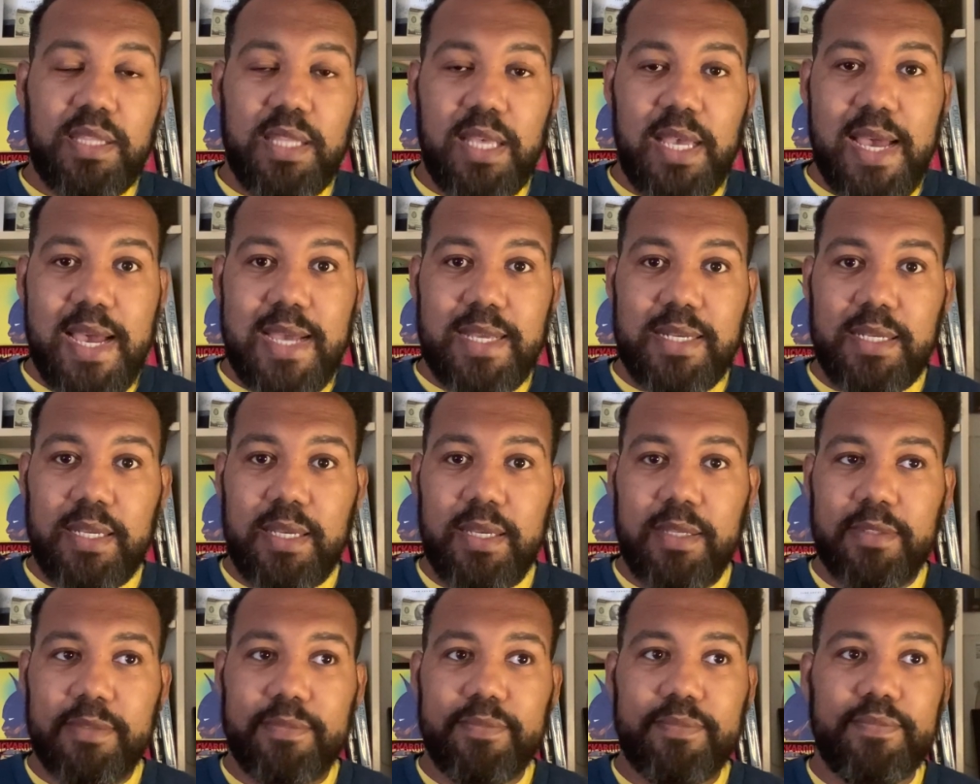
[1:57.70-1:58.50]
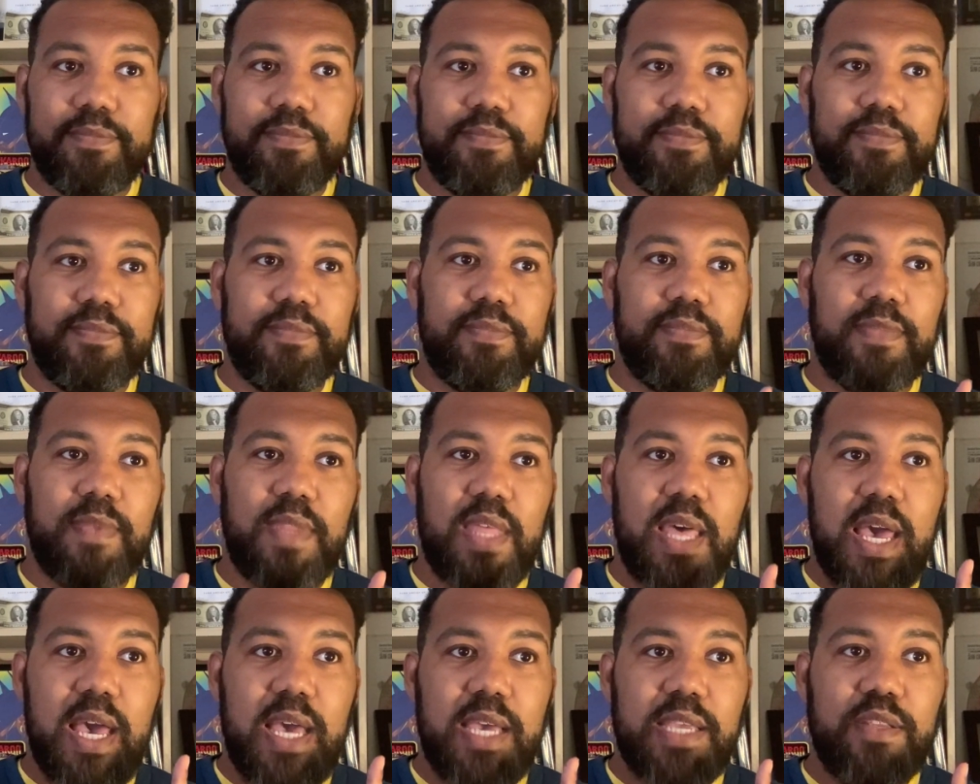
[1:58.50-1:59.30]
that,
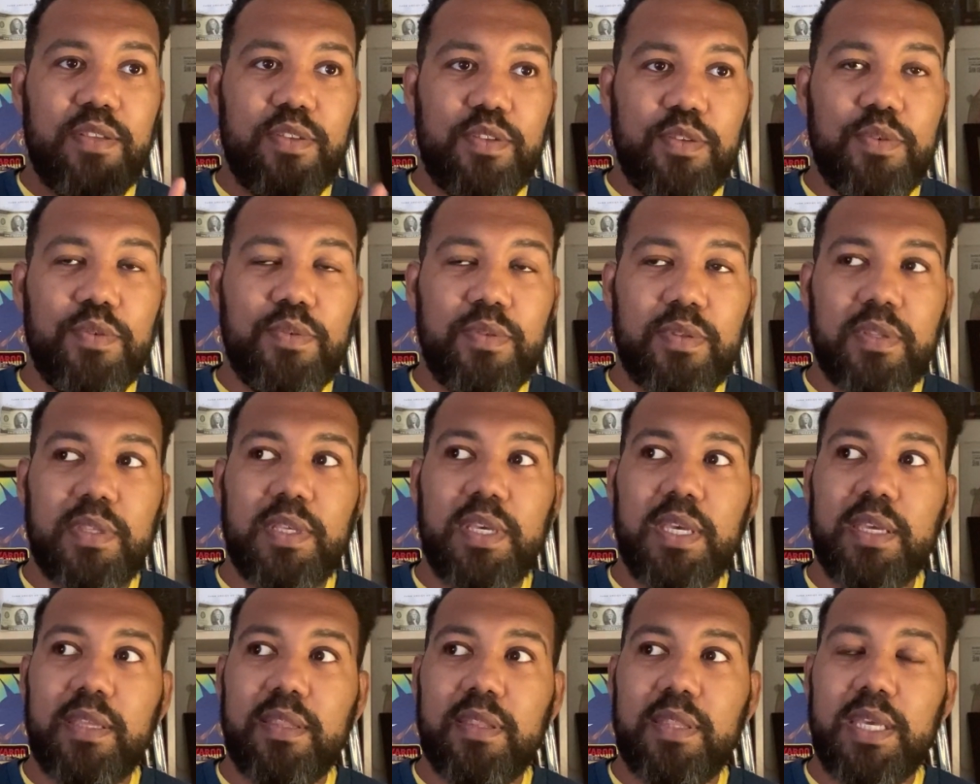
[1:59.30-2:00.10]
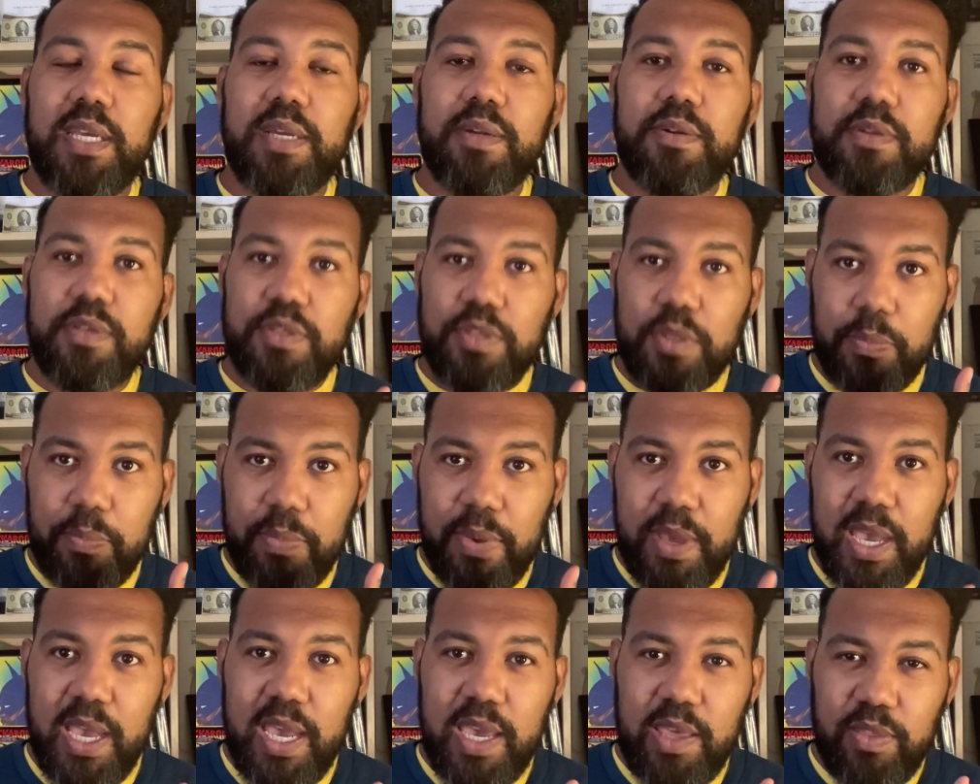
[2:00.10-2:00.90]
I do think there is a
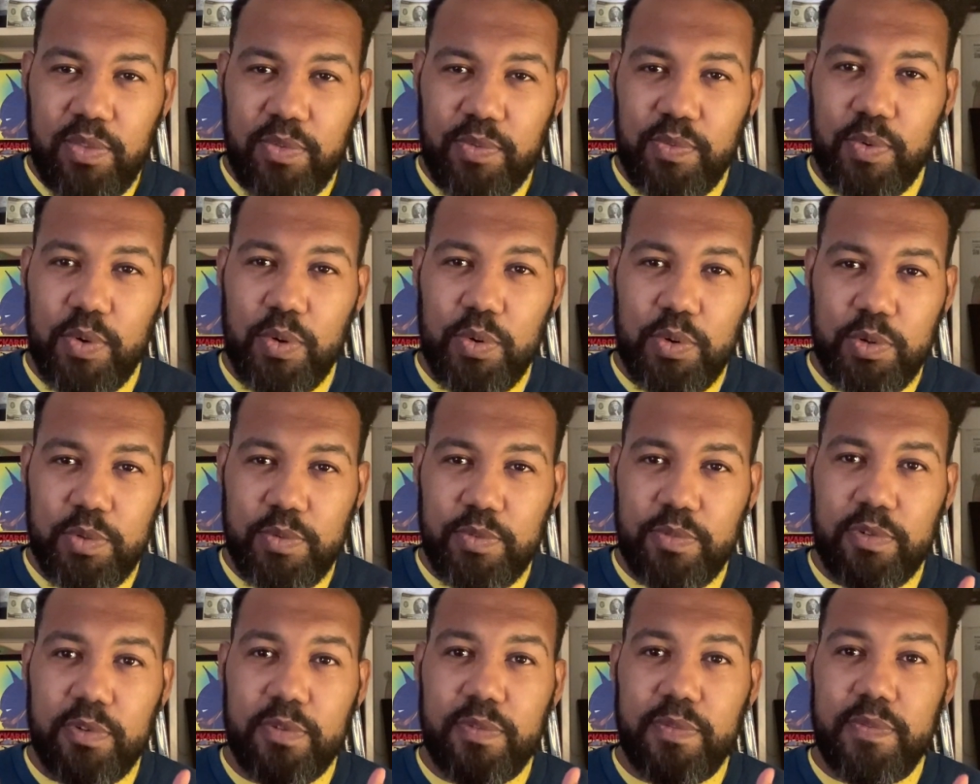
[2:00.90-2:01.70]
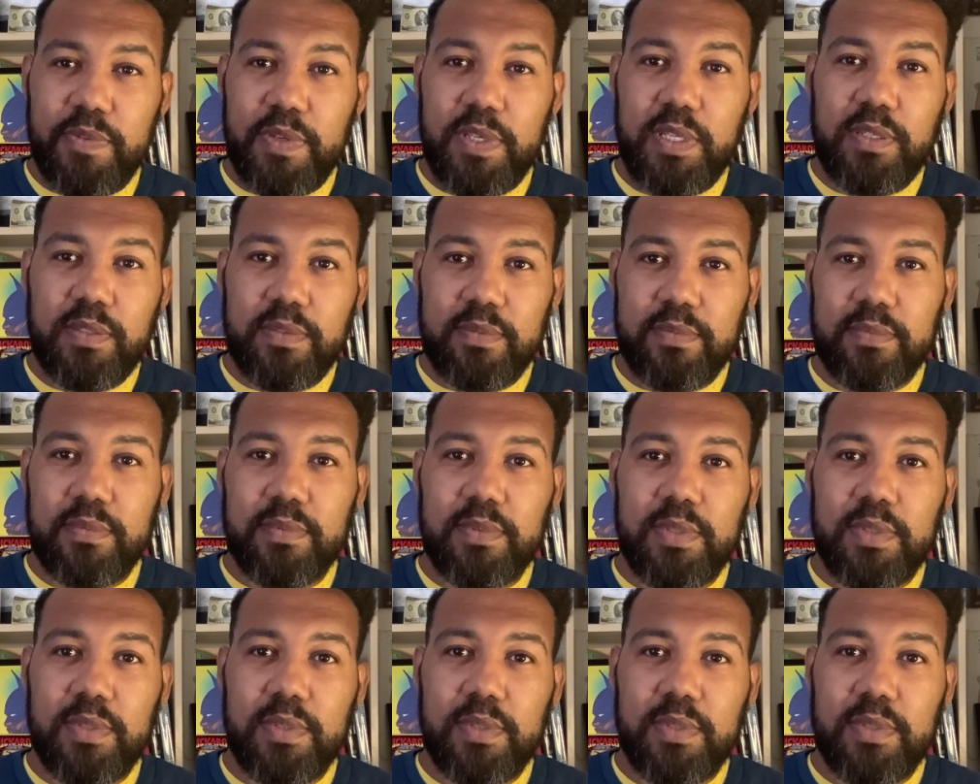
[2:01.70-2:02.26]
path forward for Finn